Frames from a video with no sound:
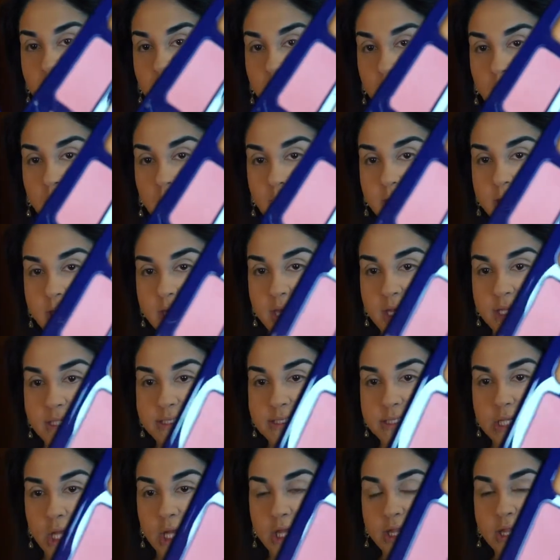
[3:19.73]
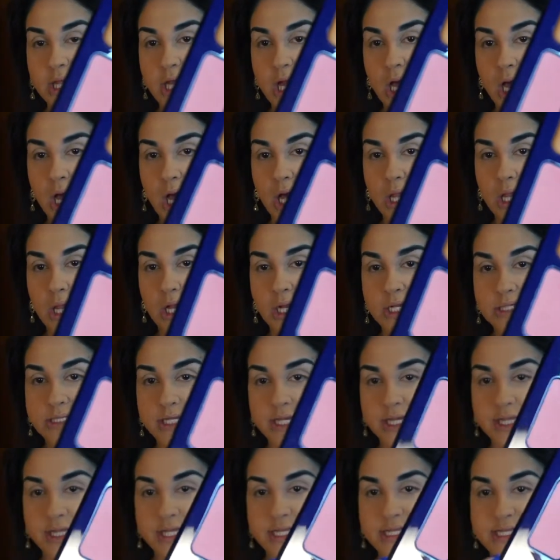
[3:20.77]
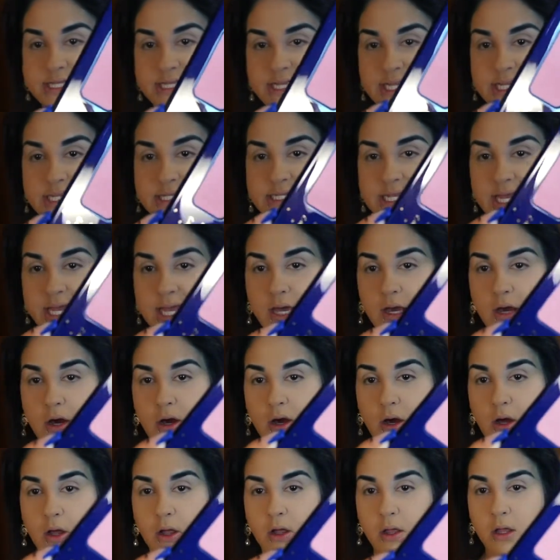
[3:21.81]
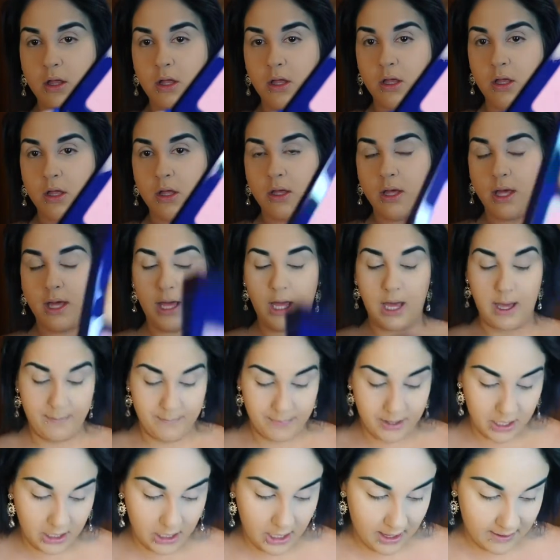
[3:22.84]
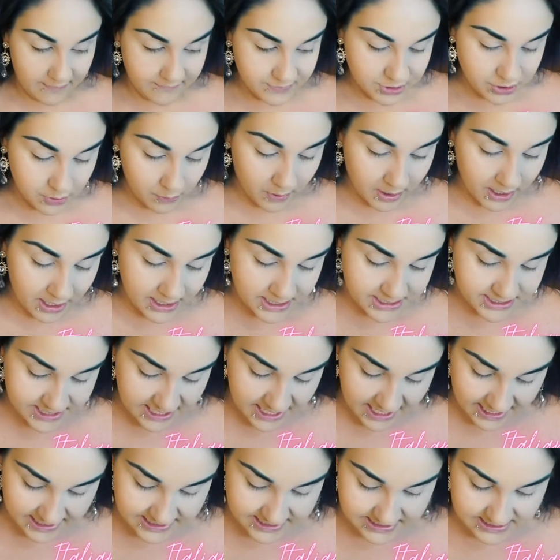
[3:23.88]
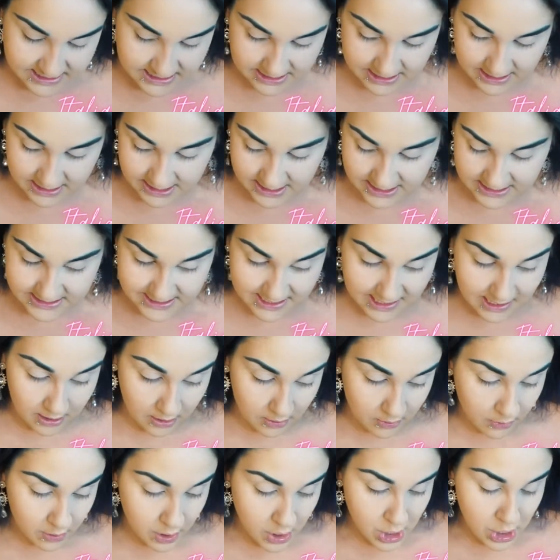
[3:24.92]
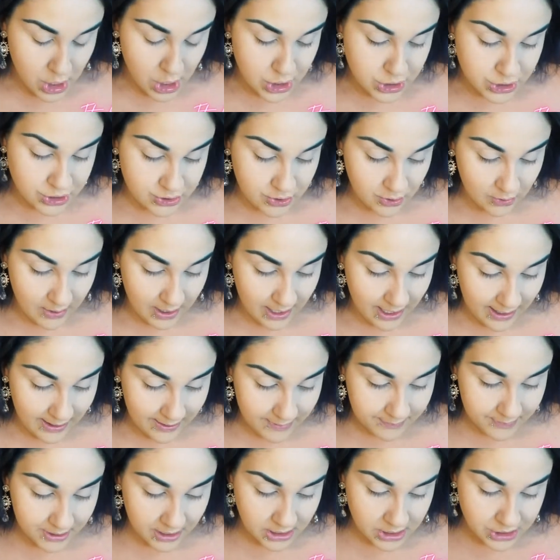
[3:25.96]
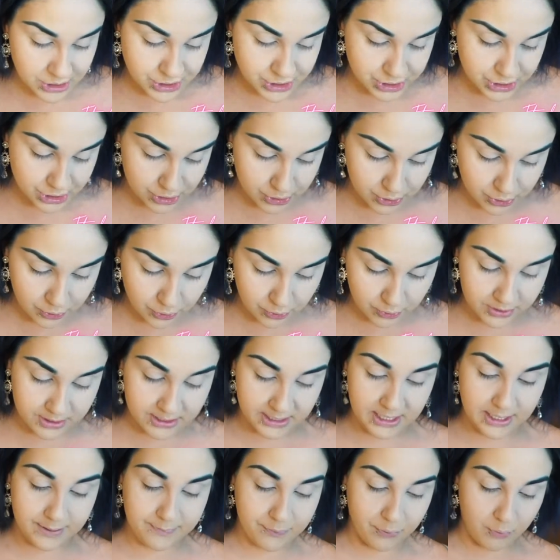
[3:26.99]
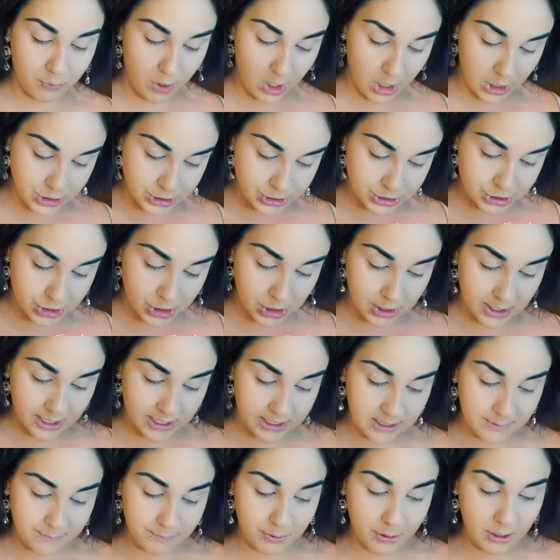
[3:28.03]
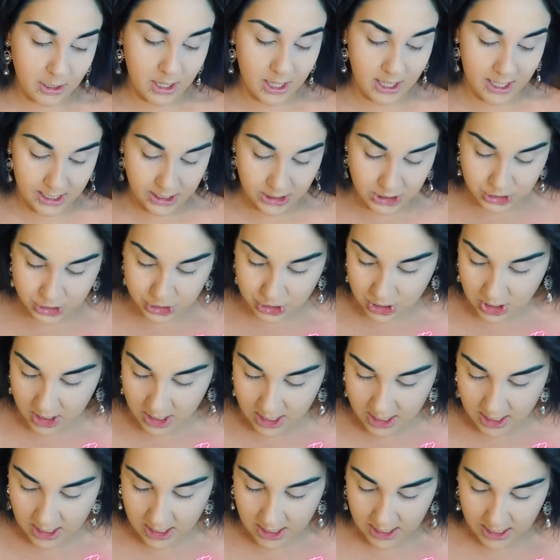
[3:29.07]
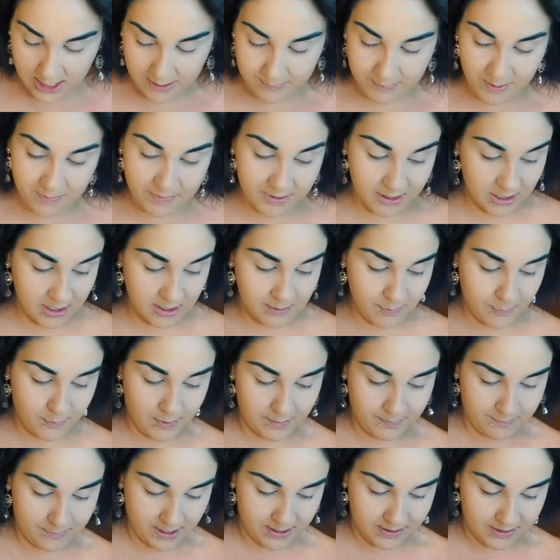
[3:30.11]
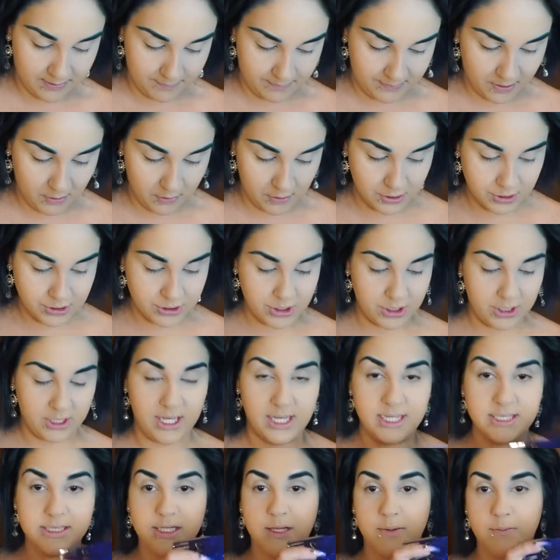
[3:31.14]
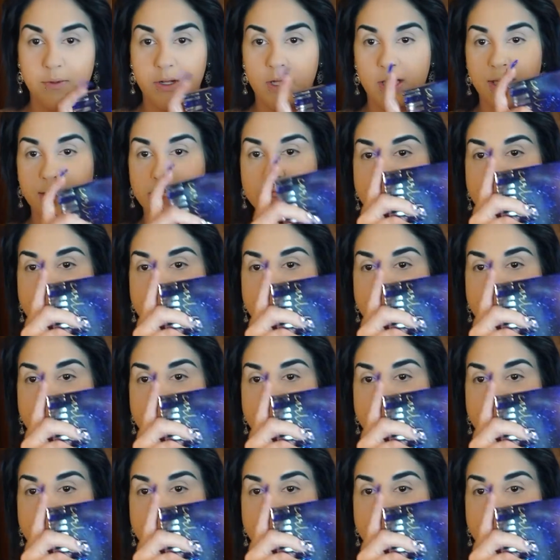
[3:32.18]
Look at this. Look at the colors. Look at the detail. I'm in love. So we're going to test this out. So I'm going to do the bronzer and the blush. Let me cover up the mirror so you guys can really